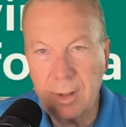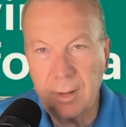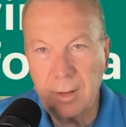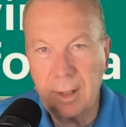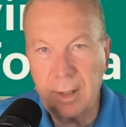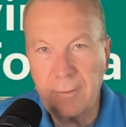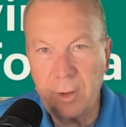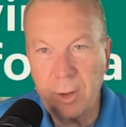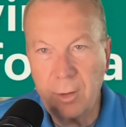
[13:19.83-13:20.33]

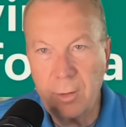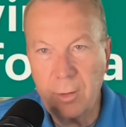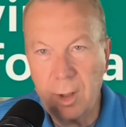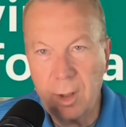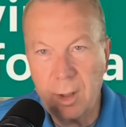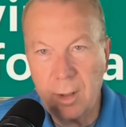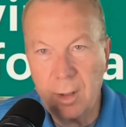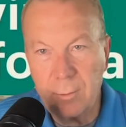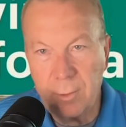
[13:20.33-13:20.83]
If you
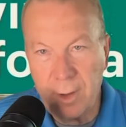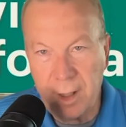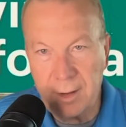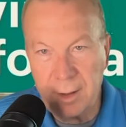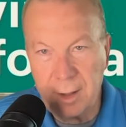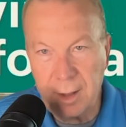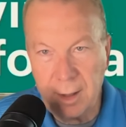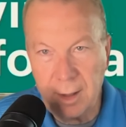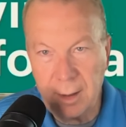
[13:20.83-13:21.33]
are
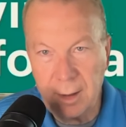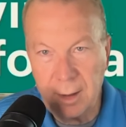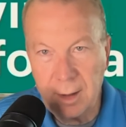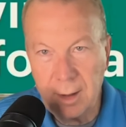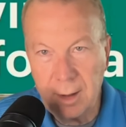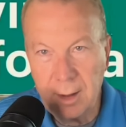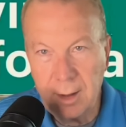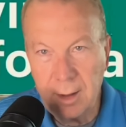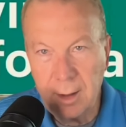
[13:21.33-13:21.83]
renting,
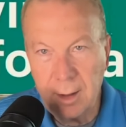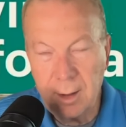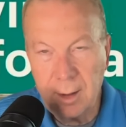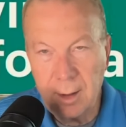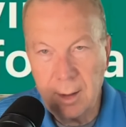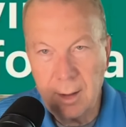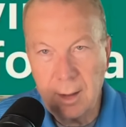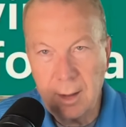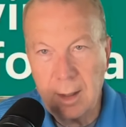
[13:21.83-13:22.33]

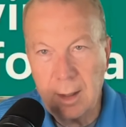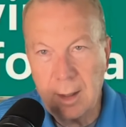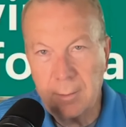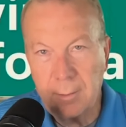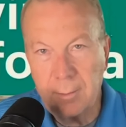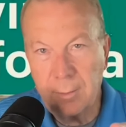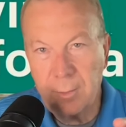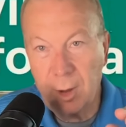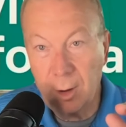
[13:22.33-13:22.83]

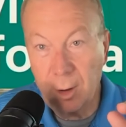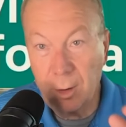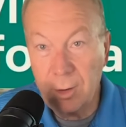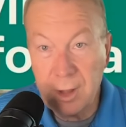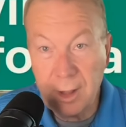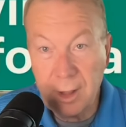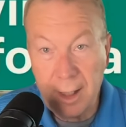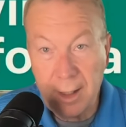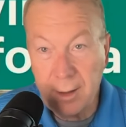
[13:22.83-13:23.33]
you're
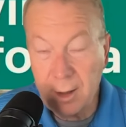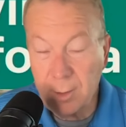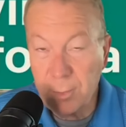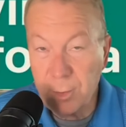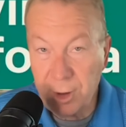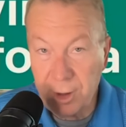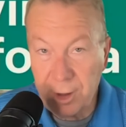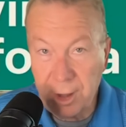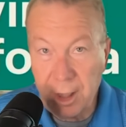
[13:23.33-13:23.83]
losing out on
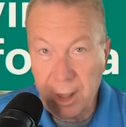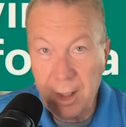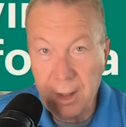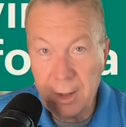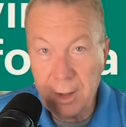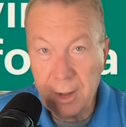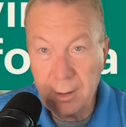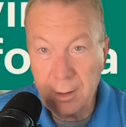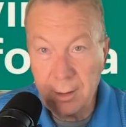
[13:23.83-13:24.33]

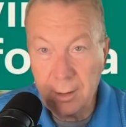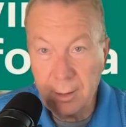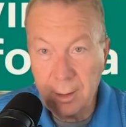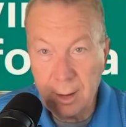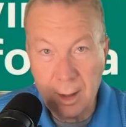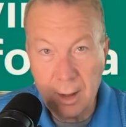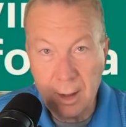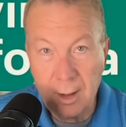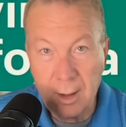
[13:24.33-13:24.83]
appreciation.
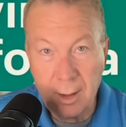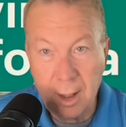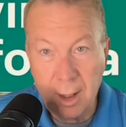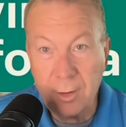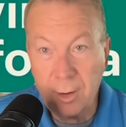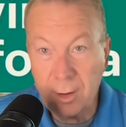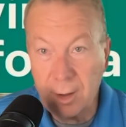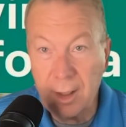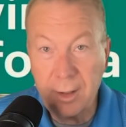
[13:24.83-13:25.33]

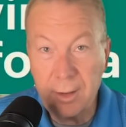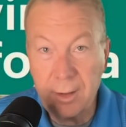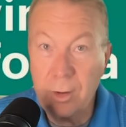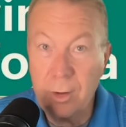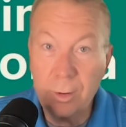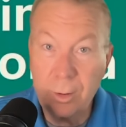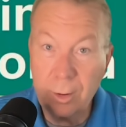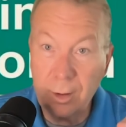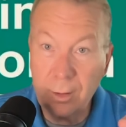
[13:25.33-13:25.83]
Other than
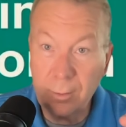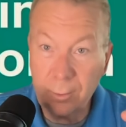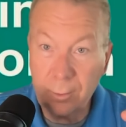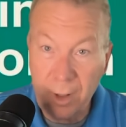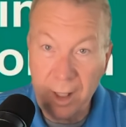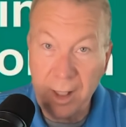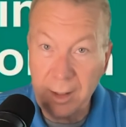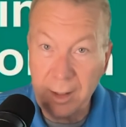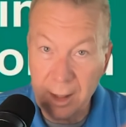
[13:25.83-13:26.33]
your
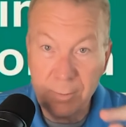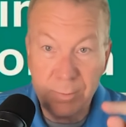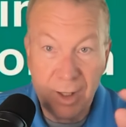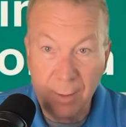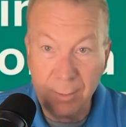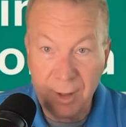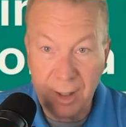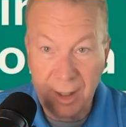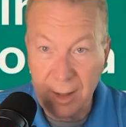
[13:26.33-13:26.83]
rent is
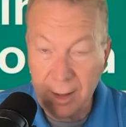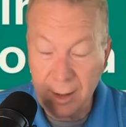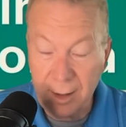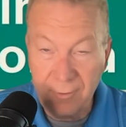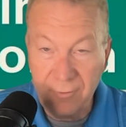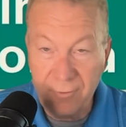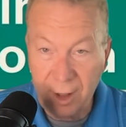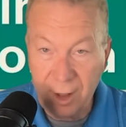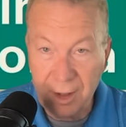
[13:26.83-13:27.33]
probably
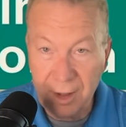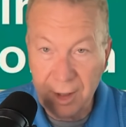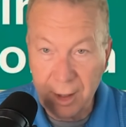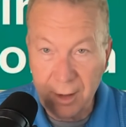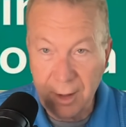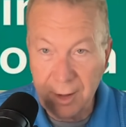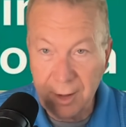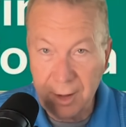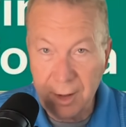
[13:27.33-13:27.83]

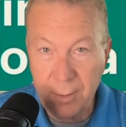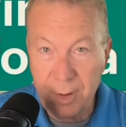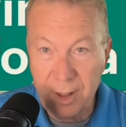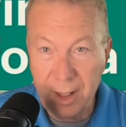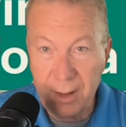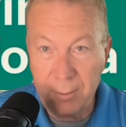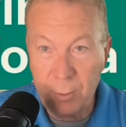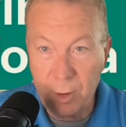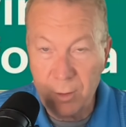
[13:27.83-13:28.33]
inflationary, so you're
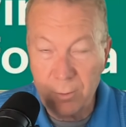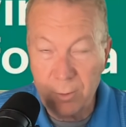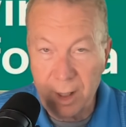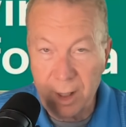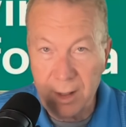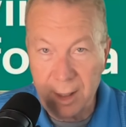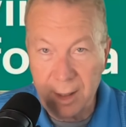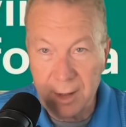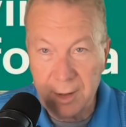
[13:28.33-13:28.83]
paying more rent
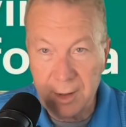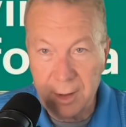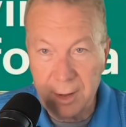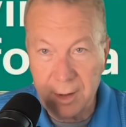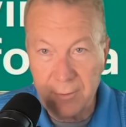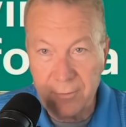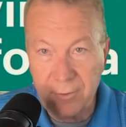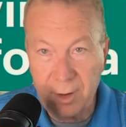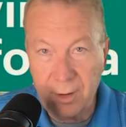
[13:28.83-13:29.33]
next
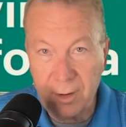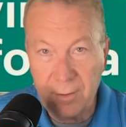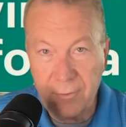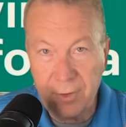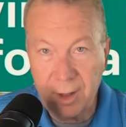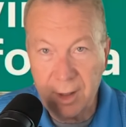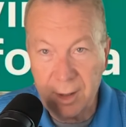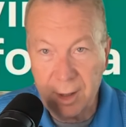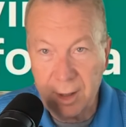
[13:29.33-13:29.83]
year if you
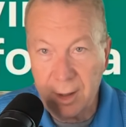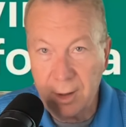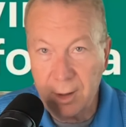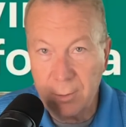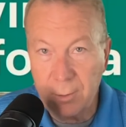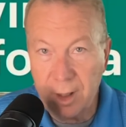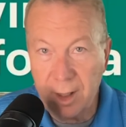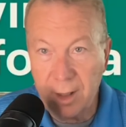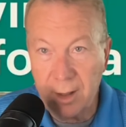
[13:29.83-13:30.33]
continue to
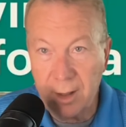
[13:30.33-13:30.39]
rent.